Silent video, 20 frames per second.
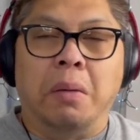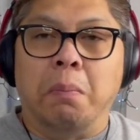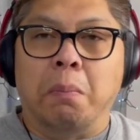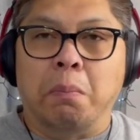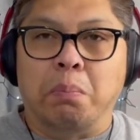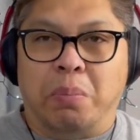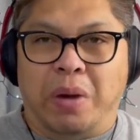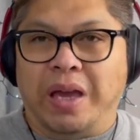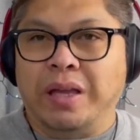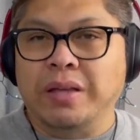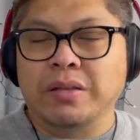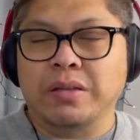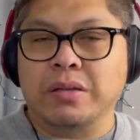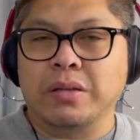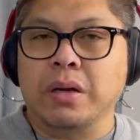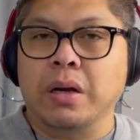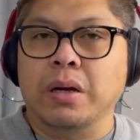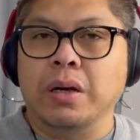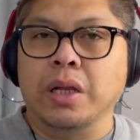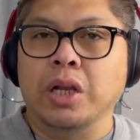big
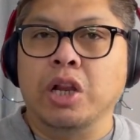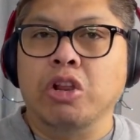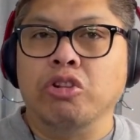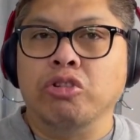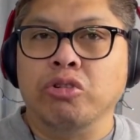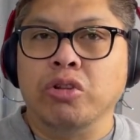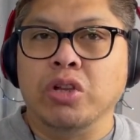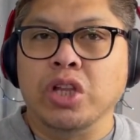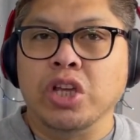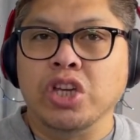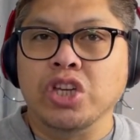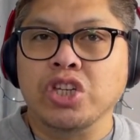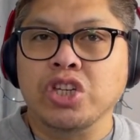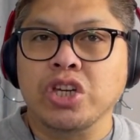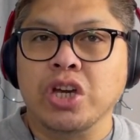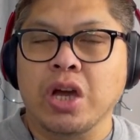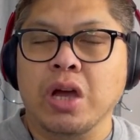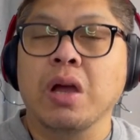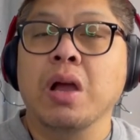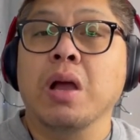star in
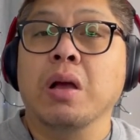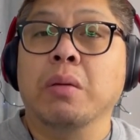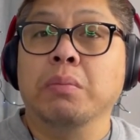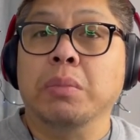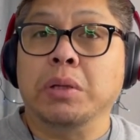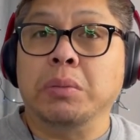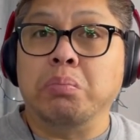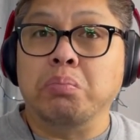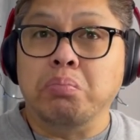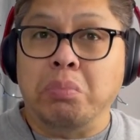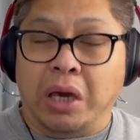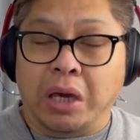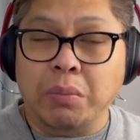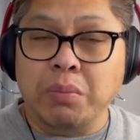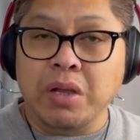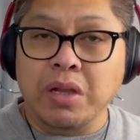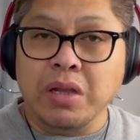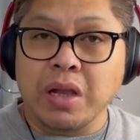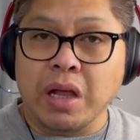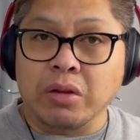Indonesia, but
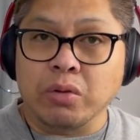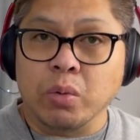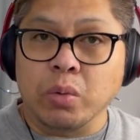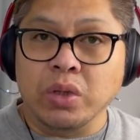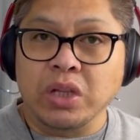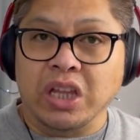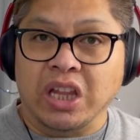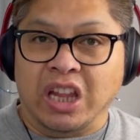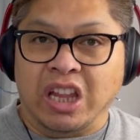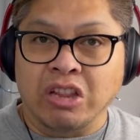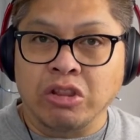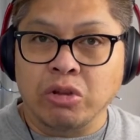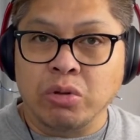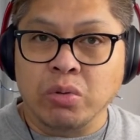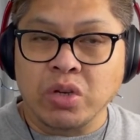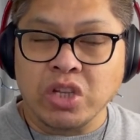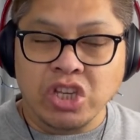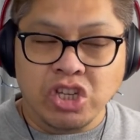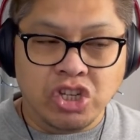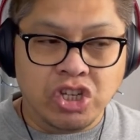maybe not only in
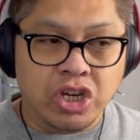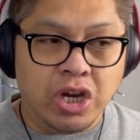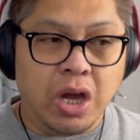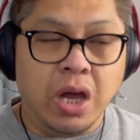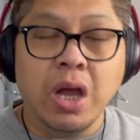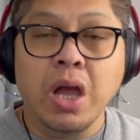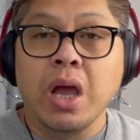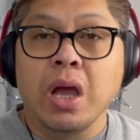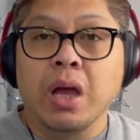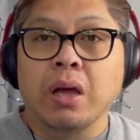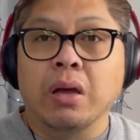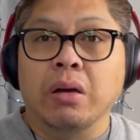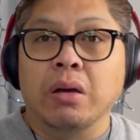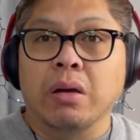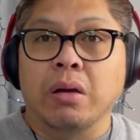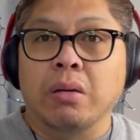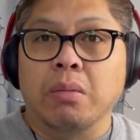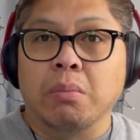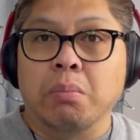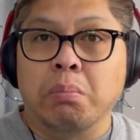Indonesia,
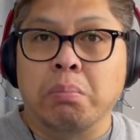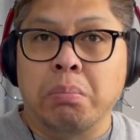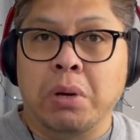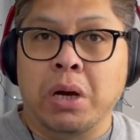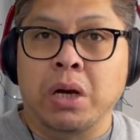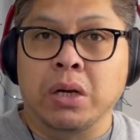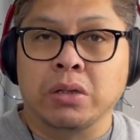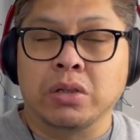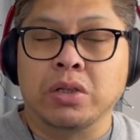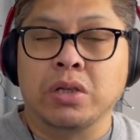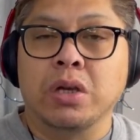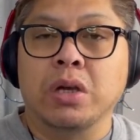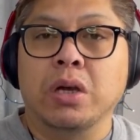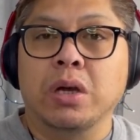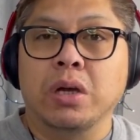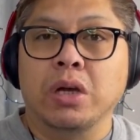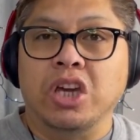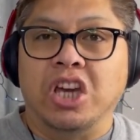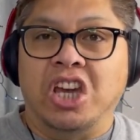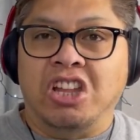but
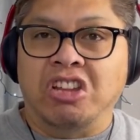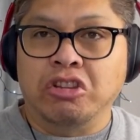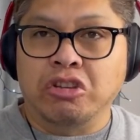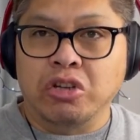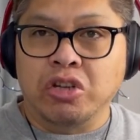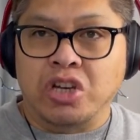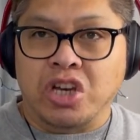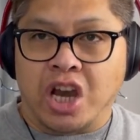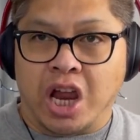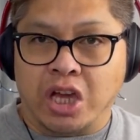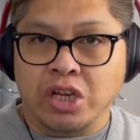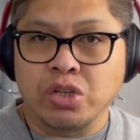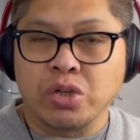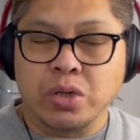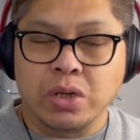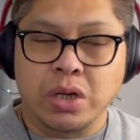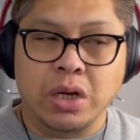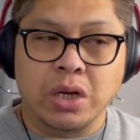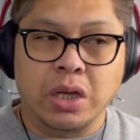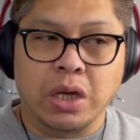
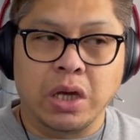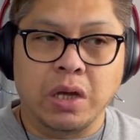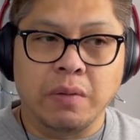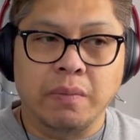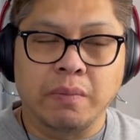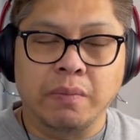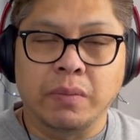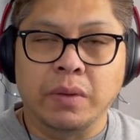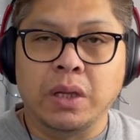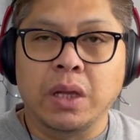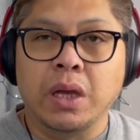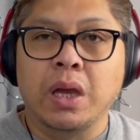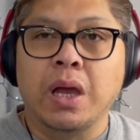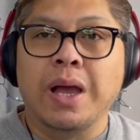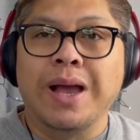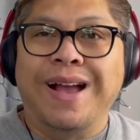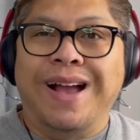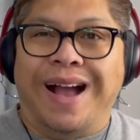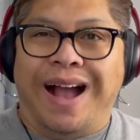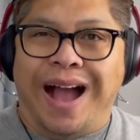internationally.
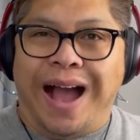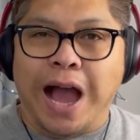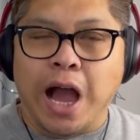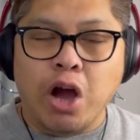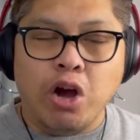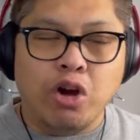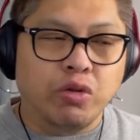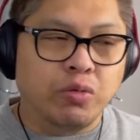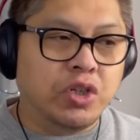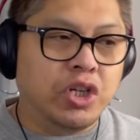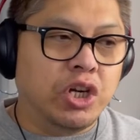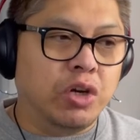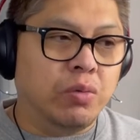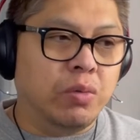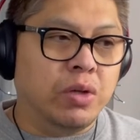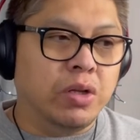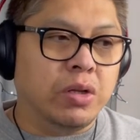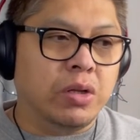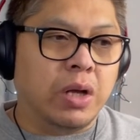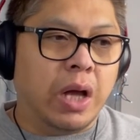I hope she
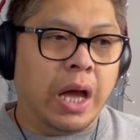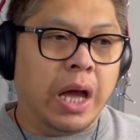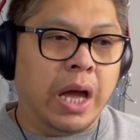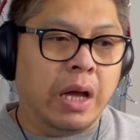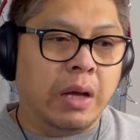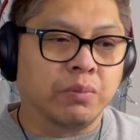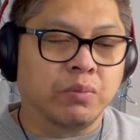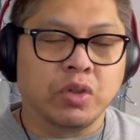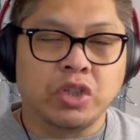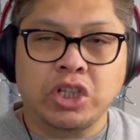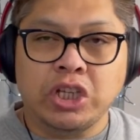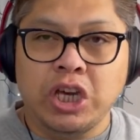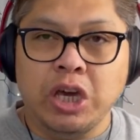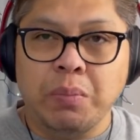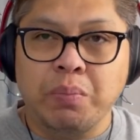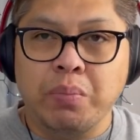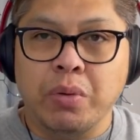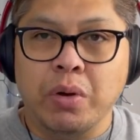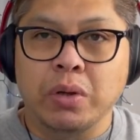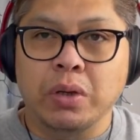will um,
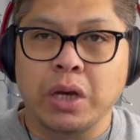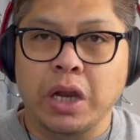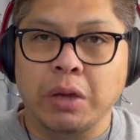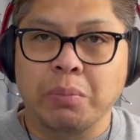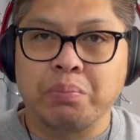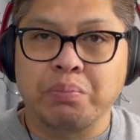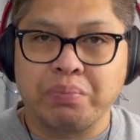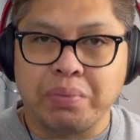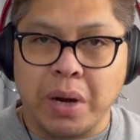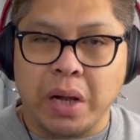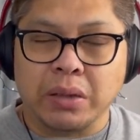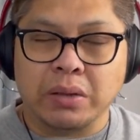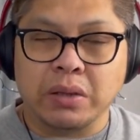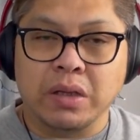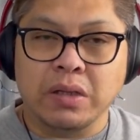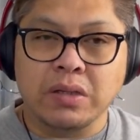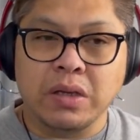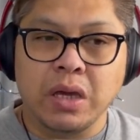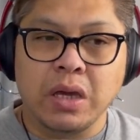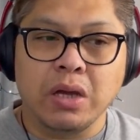keep on like
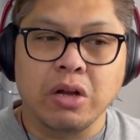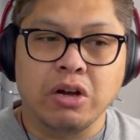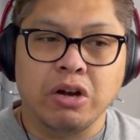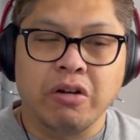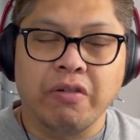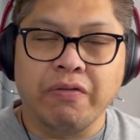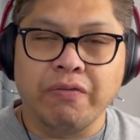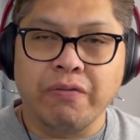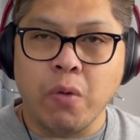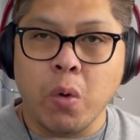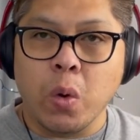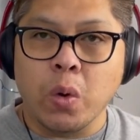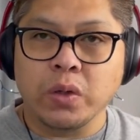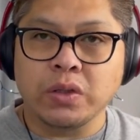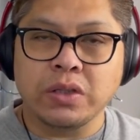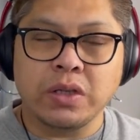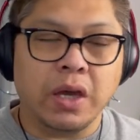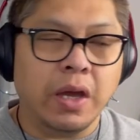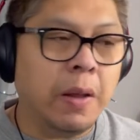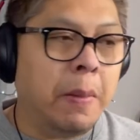practicing her
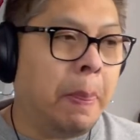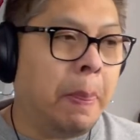forte